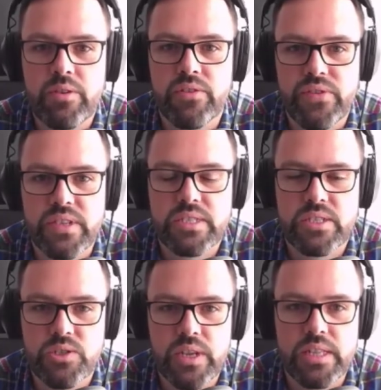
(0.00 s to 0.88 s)
we were first
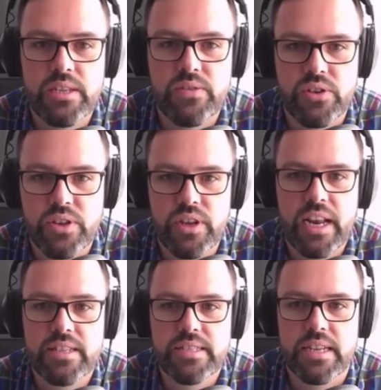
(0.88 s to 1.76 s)
doing this for the
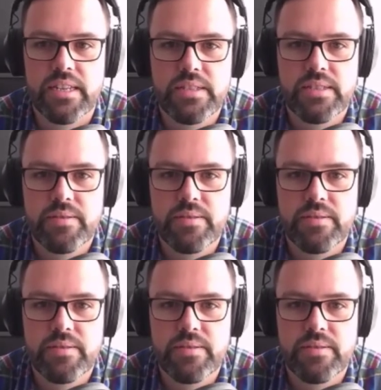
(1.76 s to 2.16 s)
United States.